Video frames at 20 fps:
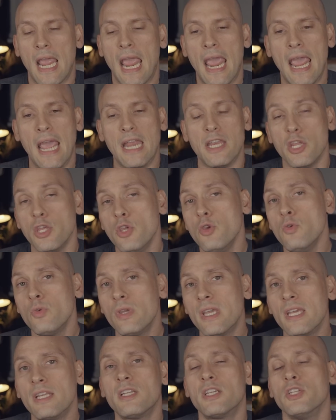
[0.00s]
And you
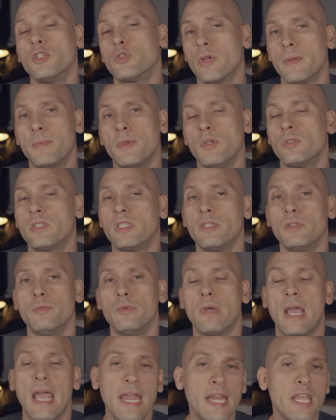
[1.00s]
can contribute
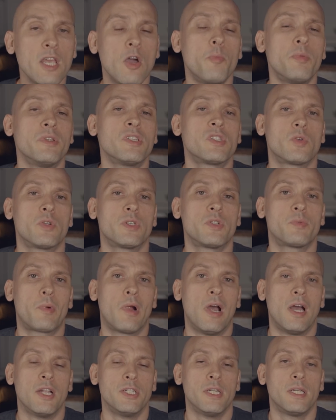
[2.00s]
to any open source
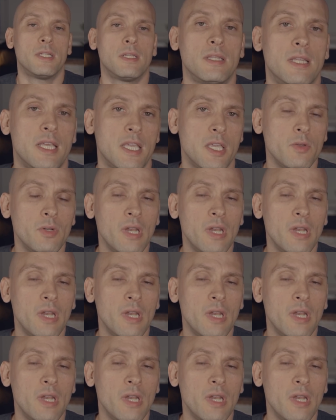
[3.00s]
project that you'd